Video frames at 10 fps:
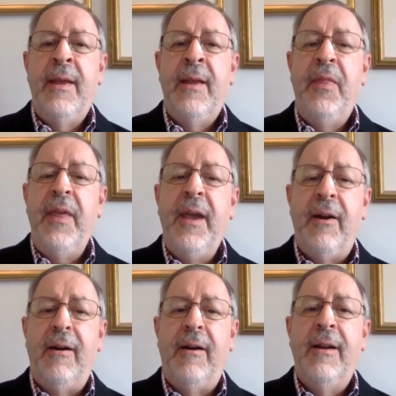
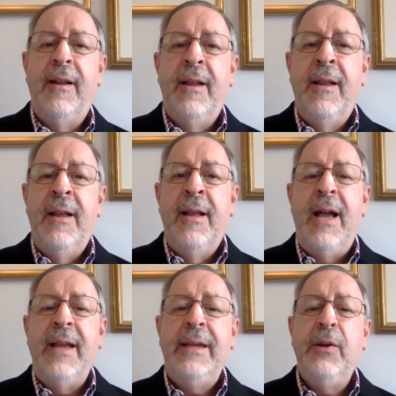There, I
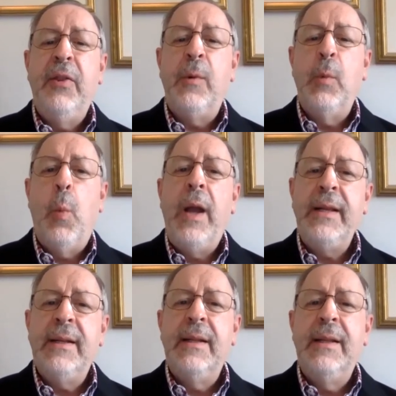hear that
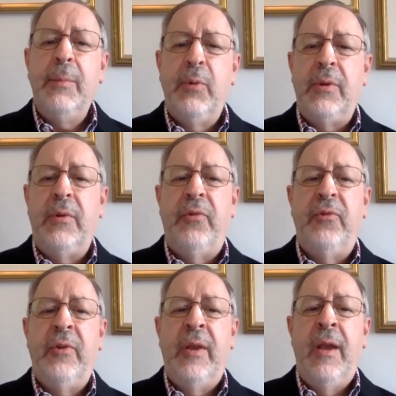white
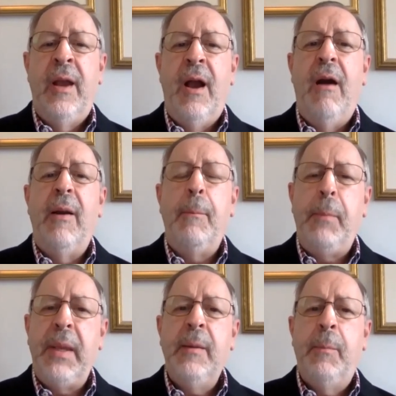liberals are a
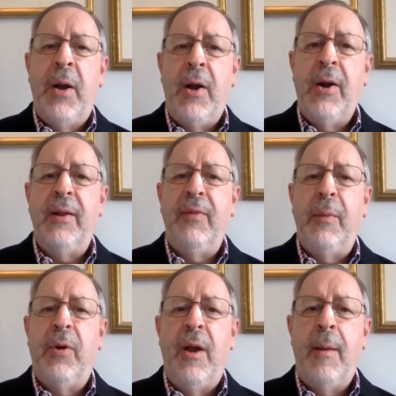big part of the
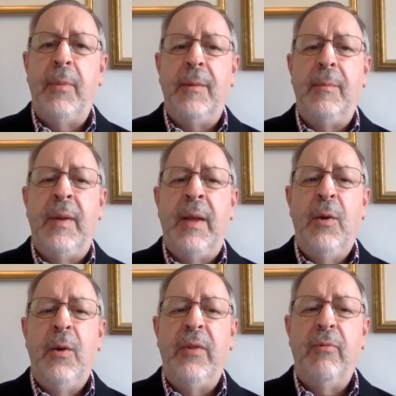problem
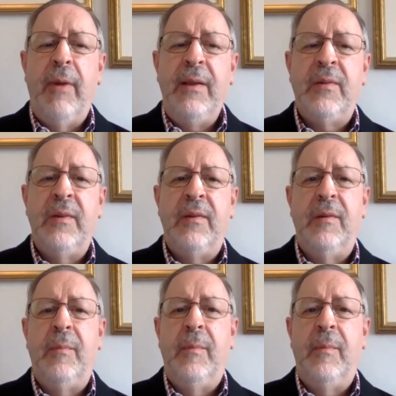with racism.